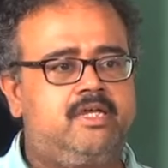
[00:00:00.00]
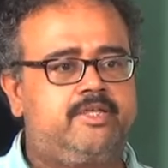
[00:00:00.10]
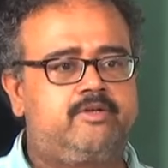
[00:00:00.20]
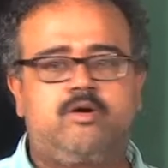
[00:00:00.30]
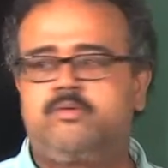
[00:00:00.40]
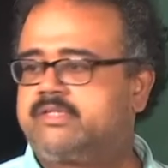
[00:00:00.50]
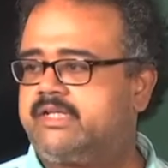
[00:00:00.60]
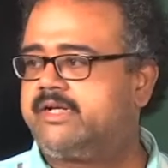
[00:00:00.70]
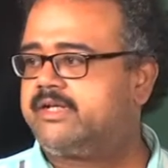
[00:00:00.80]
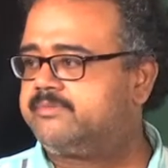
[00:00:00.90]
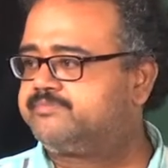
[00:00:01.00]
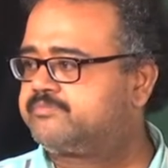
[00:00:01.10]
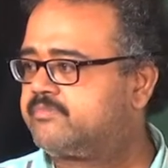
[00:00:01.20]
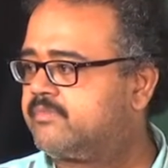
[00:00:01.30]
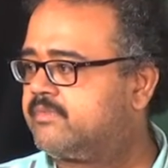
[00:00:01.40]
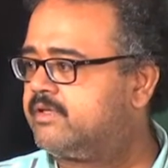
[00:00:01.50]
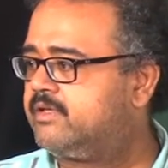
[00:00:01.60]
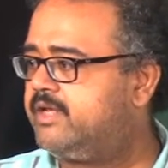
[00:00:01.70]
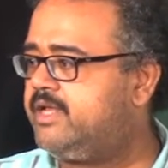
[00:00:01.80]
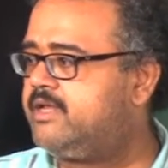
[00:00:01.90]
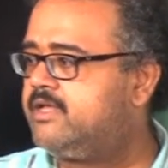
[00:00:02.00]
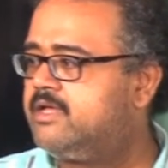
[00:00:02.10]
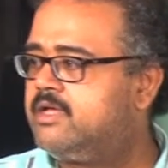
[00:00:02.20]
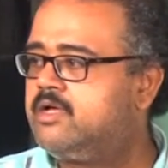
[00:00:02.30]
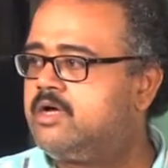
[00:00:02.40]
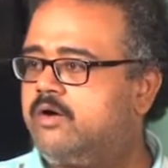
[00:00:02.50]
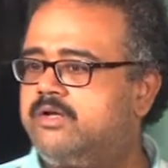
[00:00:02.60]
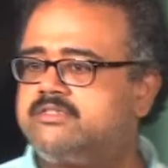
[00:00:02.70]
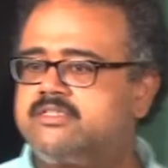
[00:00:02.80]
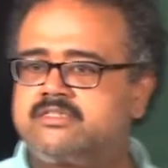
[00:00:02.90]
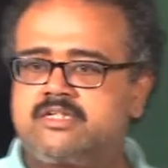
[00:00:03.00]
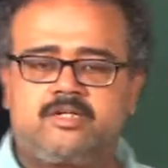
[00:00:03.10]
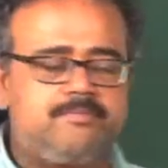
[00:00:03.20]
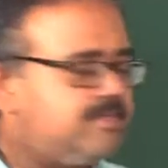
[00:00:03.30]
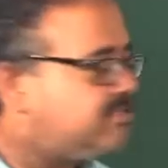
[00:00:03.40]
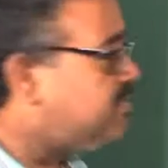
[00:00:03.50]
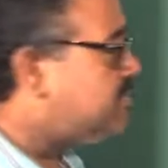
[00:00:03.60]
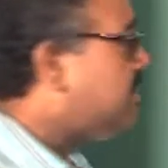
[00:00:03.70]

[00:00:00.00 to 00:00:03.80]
you go over the data, right. How does this accomplish this?